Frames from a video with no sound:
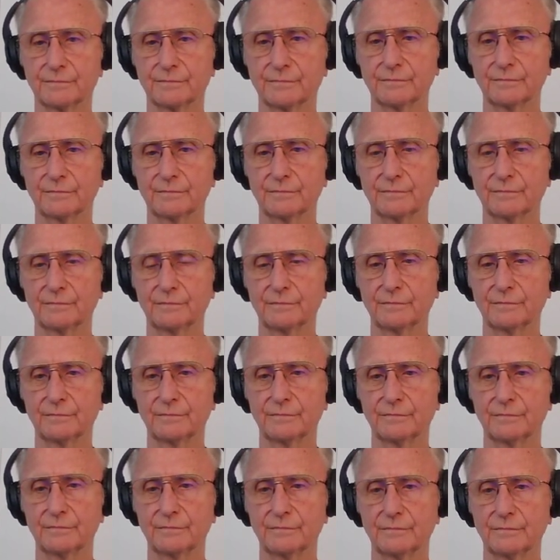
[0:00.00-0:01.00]

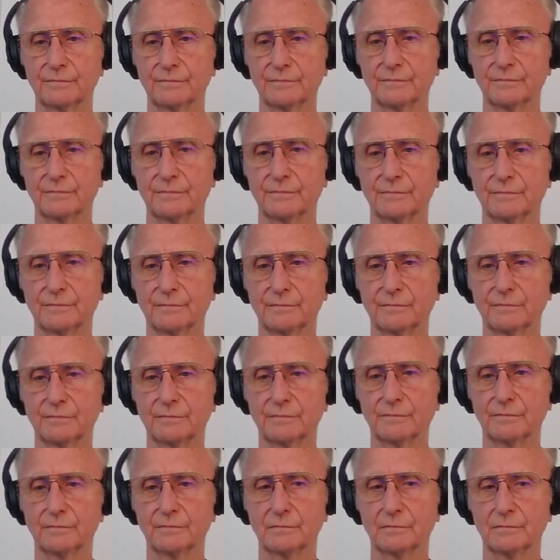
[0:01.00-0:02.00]

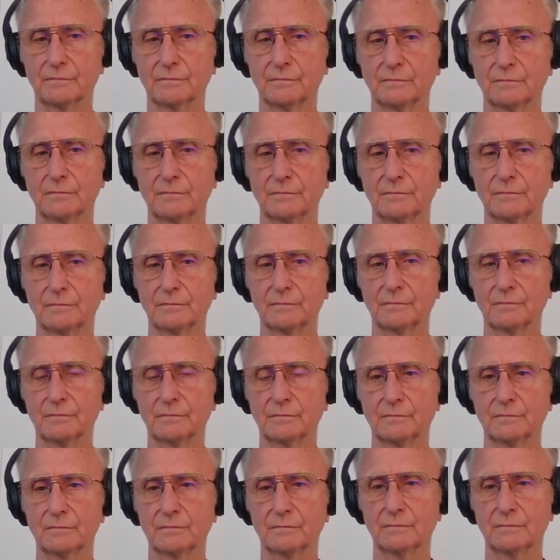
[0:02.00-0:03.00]
No words are spoken by the person on screen.